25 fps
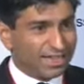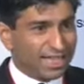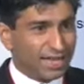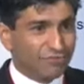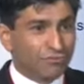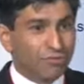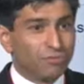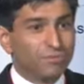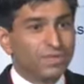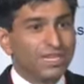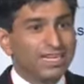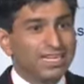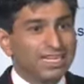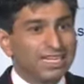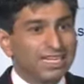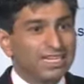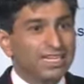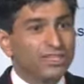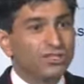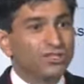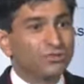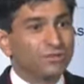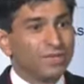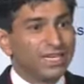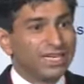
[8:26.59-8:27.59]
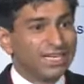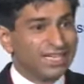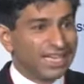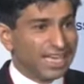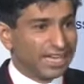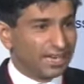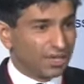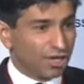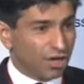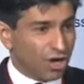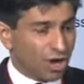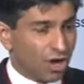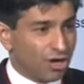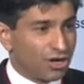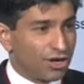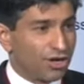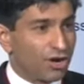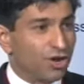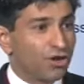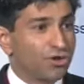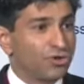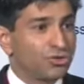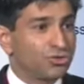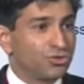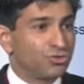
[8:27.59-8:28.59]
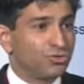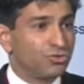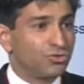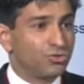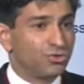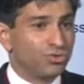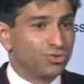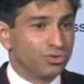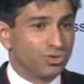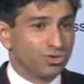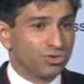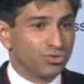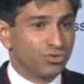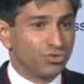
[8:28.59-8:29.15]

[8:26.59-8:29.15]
that will be needed to be taken on in order to